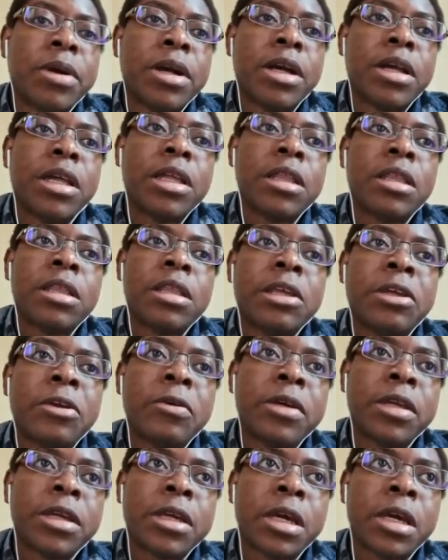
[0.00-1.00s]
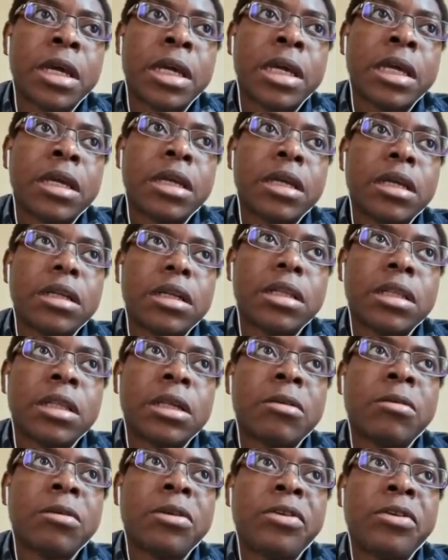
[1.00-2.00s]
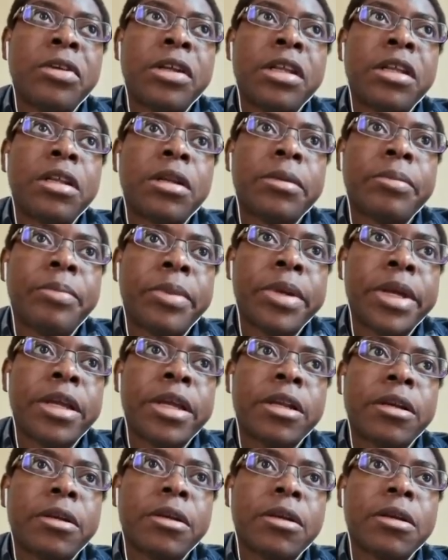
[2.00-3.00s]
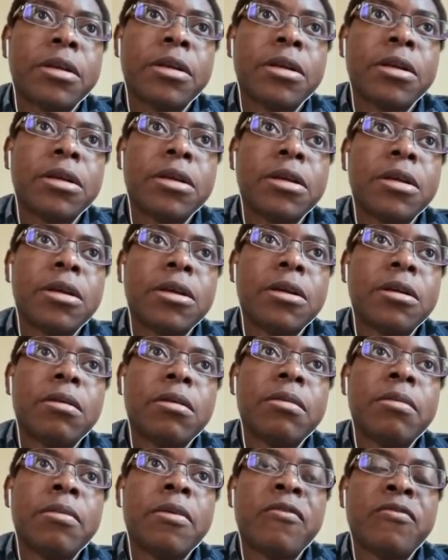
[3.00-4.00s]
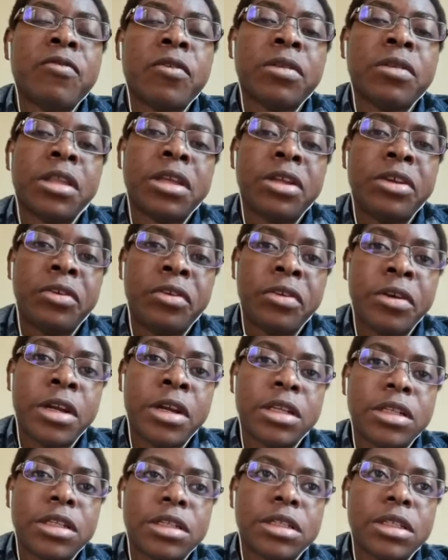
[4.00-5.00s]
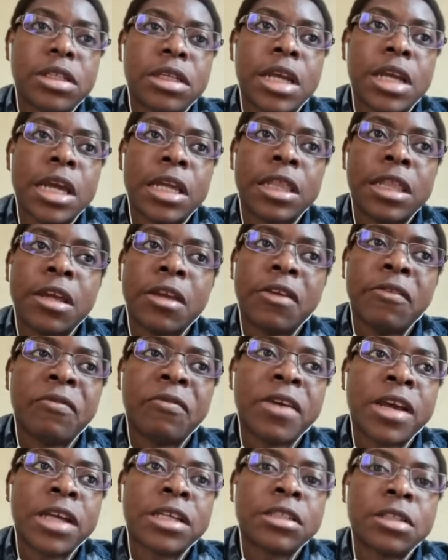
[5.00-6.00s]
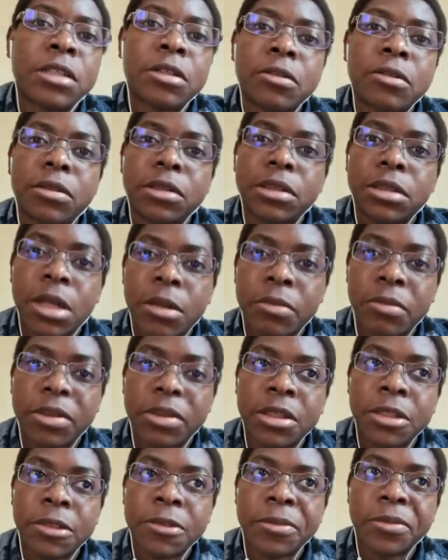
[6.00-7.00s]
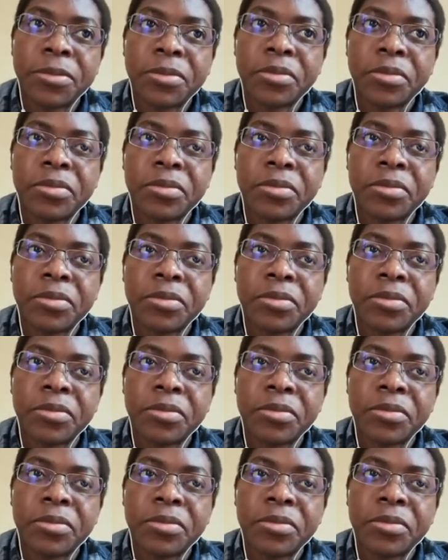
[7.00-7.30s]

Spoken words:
But in the UK, they'll treat the pain before they treat like the infection or something.